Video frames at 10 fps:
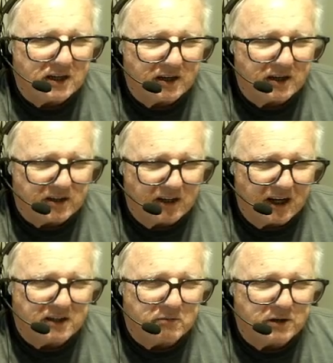
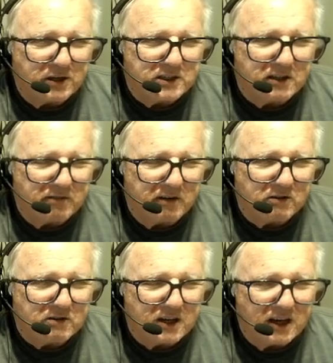select a region of
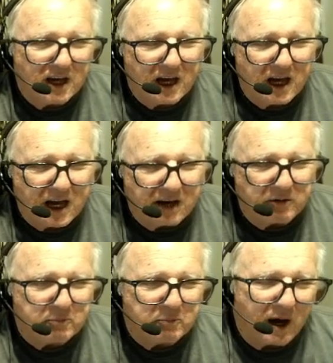interest, and have
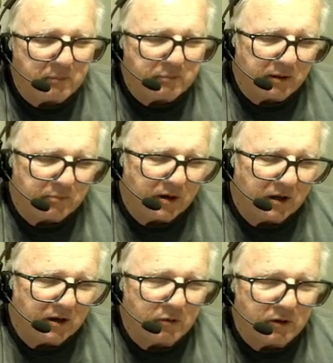it pop up
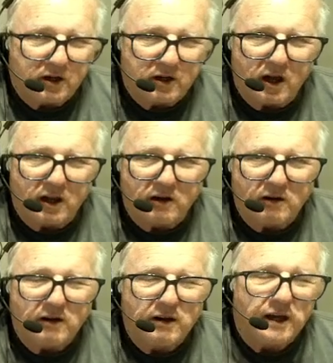with a
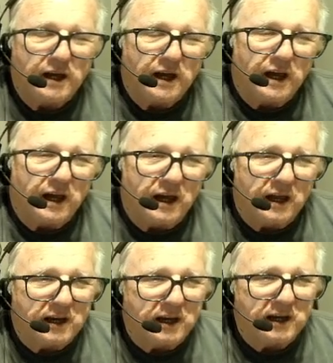color
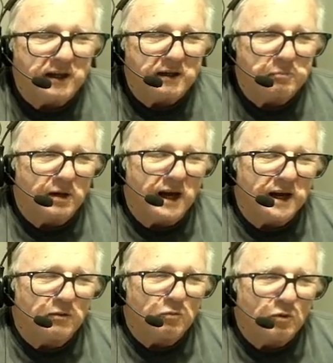and a black
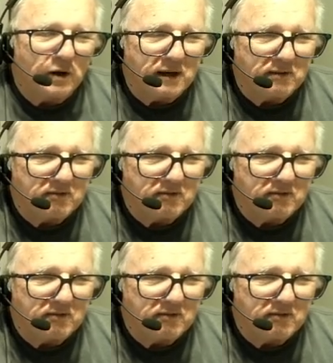and white